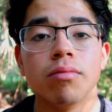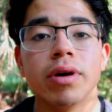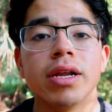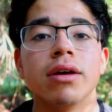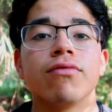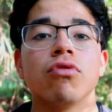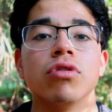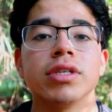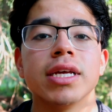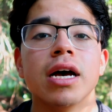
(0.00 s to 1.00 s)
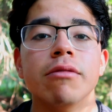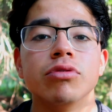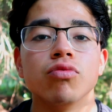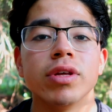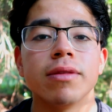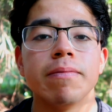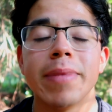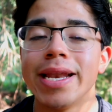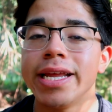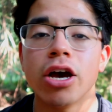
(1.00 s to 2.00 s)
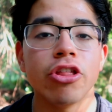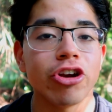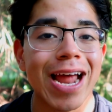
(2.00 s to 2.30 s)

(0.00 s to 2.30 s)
but of course it helps with many other